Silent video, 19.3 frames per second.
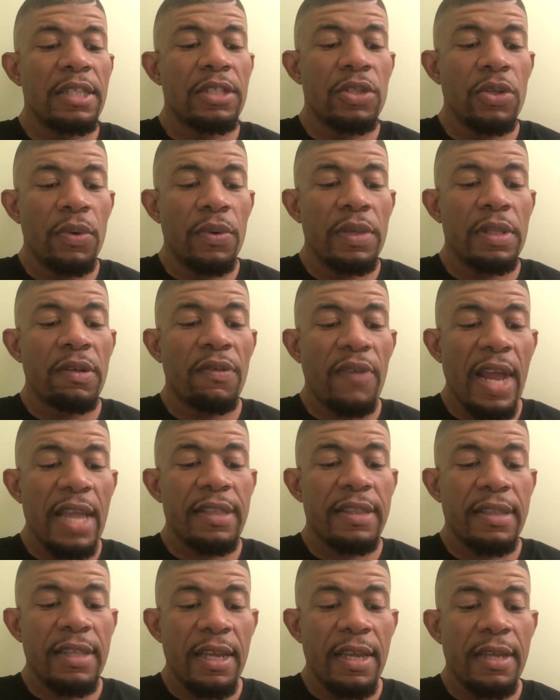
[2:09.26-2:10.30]
do it the
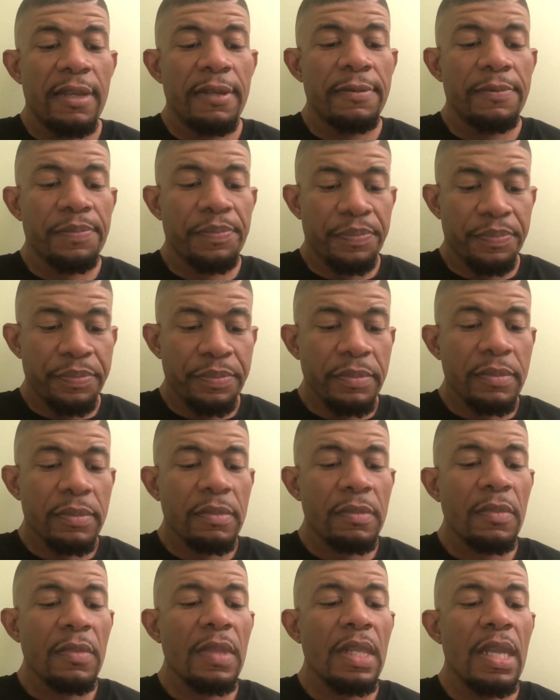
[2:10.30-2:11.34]
right thing.
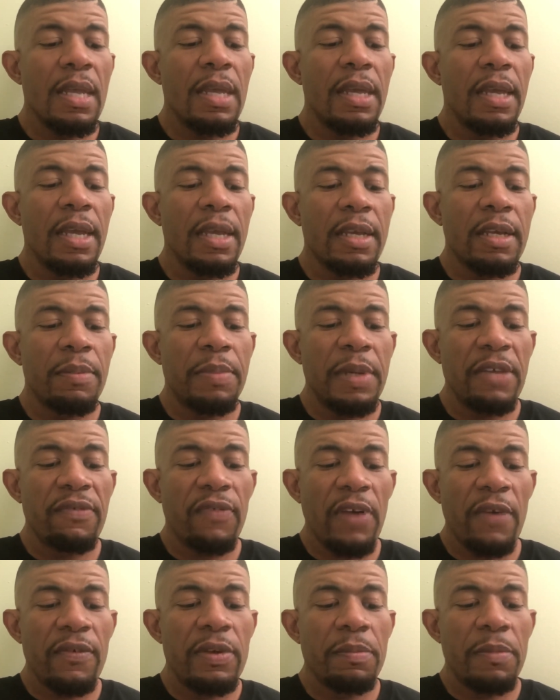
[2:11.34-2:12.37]
It could be
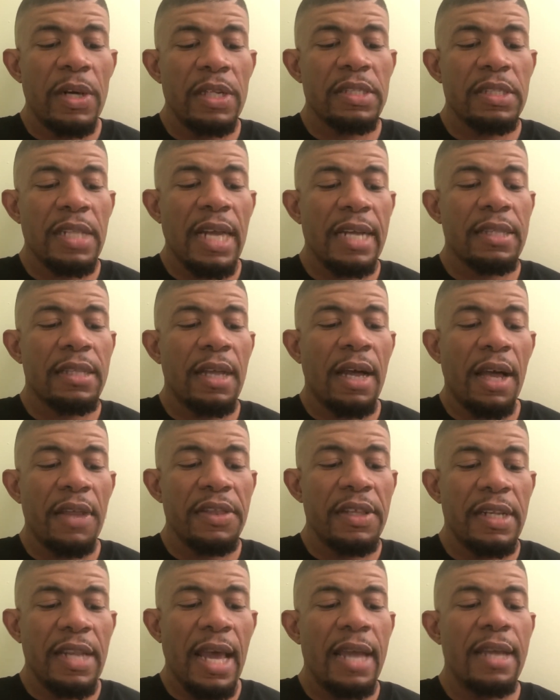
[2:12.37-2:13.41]
very much like the
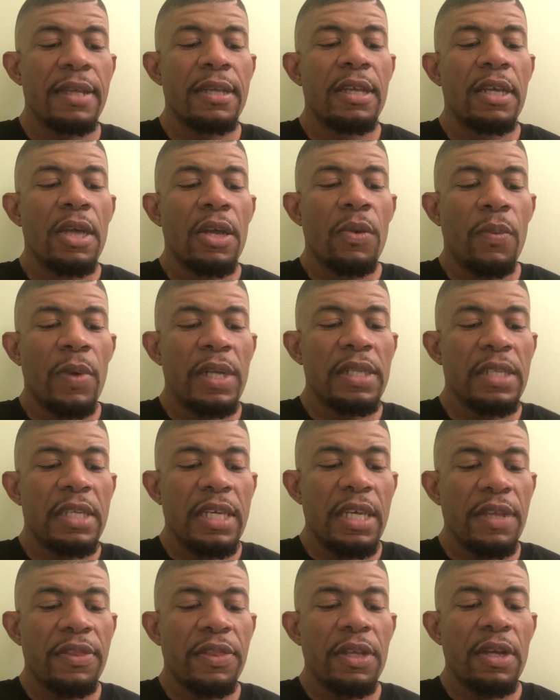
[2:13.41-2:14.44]
other night when
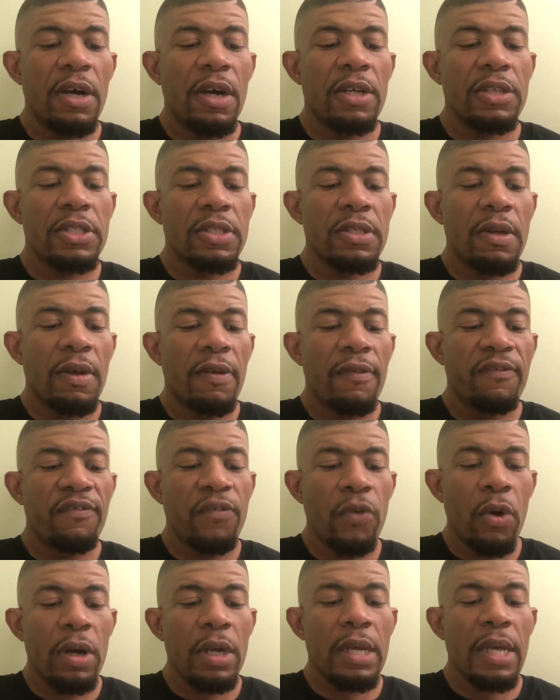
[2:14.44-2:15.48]
Gifiarch
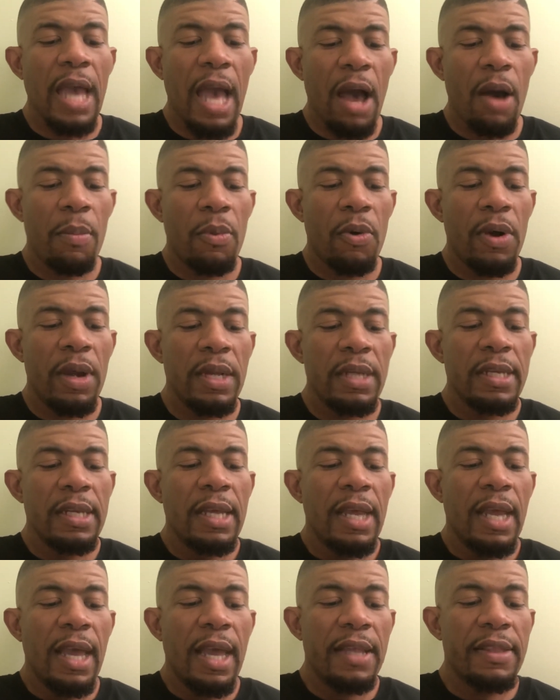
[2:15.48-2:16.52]
fought Cowboy,
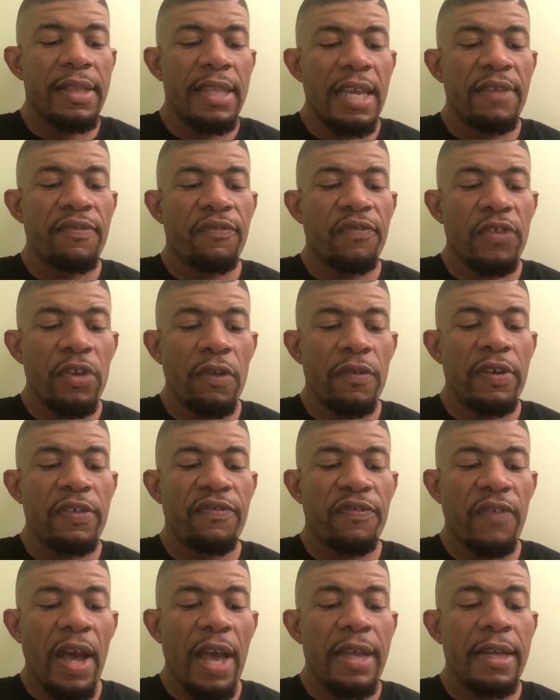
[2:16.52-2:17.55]
and then Fury
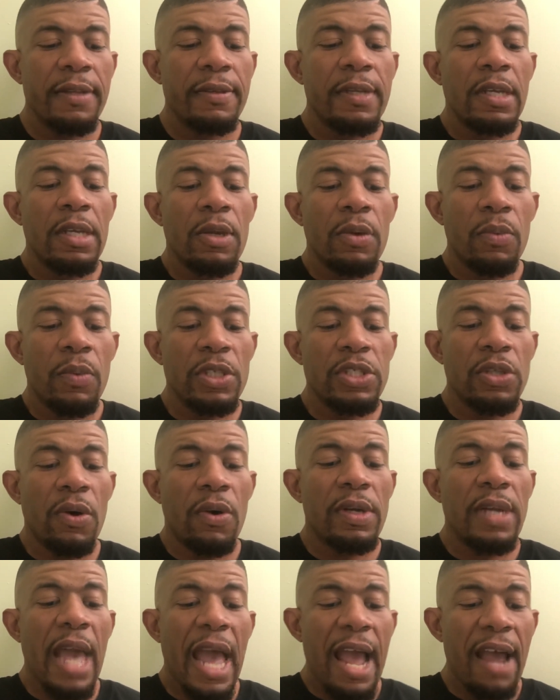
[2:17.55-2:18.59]
fight was
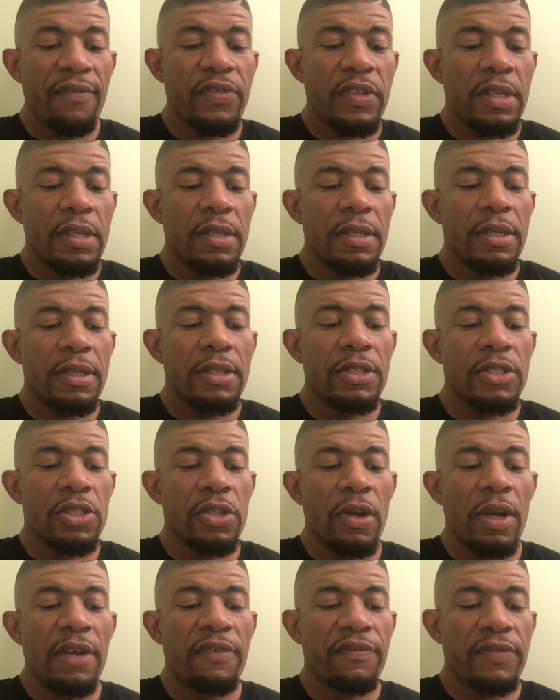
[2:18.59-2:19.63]
on after.
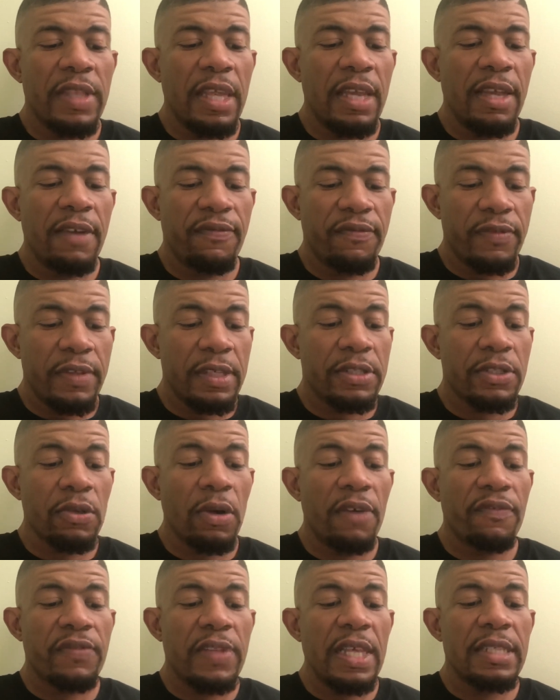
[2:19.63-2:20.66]
So if
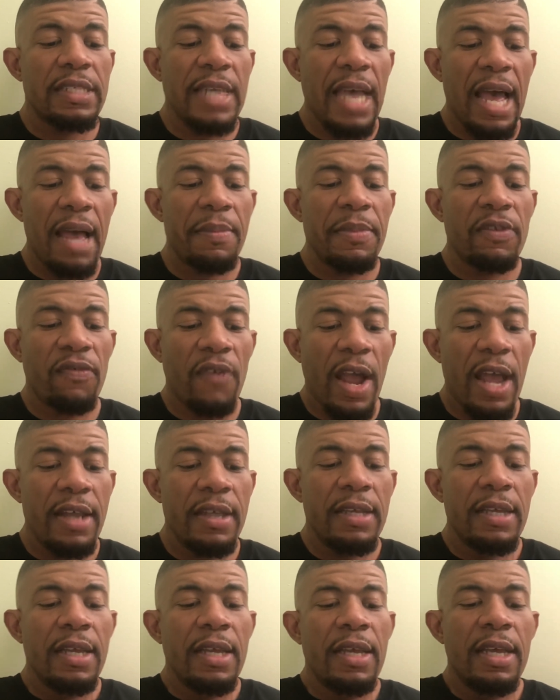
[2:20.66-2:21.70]
they time it
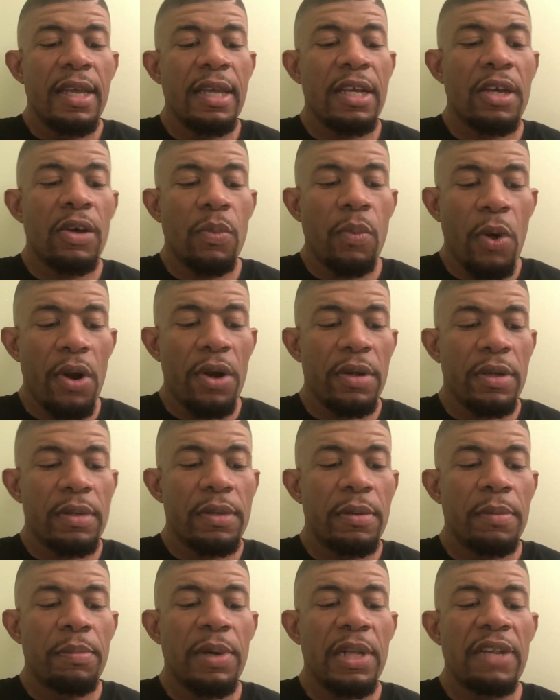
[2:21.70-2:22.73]
right, it could
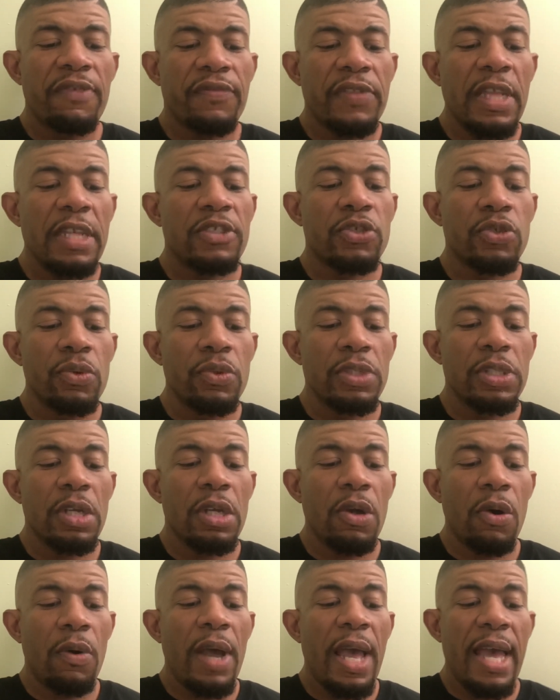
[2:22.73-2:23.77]
work. But if they choose to
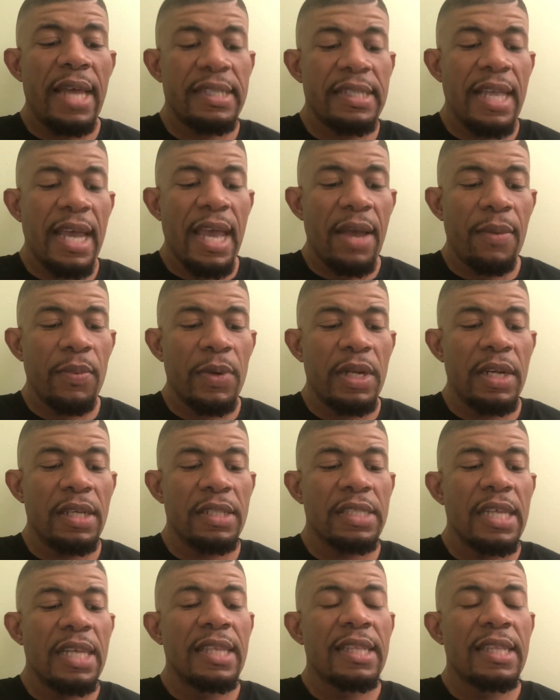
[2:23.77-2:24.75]
go head to head with us,